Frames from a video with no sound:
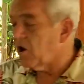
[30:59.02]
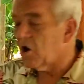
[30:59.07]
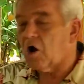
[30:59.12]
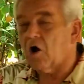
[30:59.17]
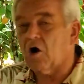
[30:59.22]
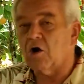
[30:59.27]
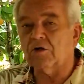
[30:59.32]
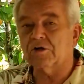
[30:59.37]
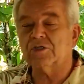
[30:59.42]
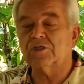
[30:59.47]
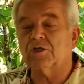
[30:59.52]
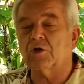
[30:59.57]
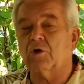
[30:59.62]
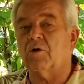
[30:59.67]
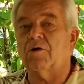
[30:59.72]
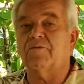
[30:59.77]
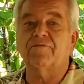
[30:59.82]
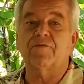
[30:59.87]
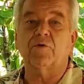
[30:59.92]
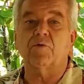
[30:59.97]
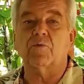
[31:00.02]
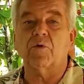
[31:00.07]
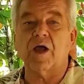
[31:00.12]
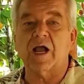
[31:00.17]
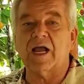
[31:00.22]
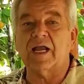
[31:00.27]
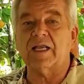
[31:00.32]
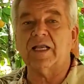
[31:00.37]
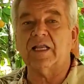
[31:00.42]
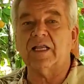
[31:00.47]
also a
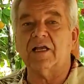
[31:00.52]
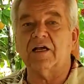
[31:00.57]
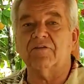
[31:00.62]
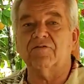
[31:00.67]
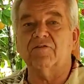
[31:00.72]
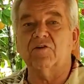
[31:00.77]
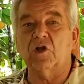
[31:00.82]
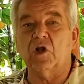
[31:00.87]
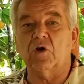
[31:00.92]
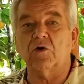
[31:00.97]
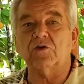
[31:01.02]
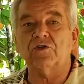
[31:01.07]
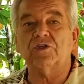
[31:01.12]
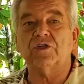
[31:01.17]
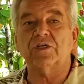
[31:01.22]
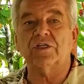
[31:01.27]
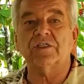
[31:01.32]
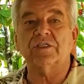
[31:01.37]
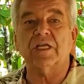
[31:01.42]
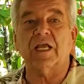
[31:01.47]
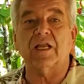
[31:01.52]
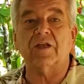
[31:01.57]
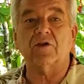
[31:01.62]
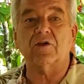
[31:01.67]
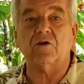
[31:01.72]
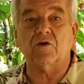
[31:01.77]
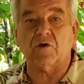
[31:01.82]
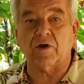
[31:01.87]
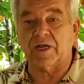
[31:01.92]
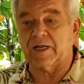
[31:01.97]
variety of lotions and
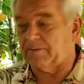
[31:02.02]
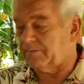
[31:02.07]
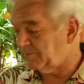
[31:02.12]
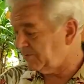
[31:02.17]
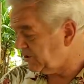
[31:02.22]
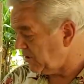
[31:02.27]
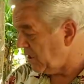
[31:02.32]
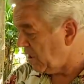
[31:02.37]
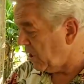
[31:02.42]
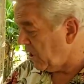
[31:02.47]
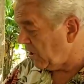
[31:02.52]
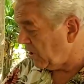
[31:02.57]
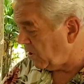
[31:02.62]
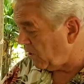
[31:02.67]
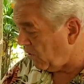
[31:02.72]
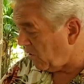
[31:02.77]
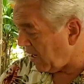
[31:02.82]
creams. You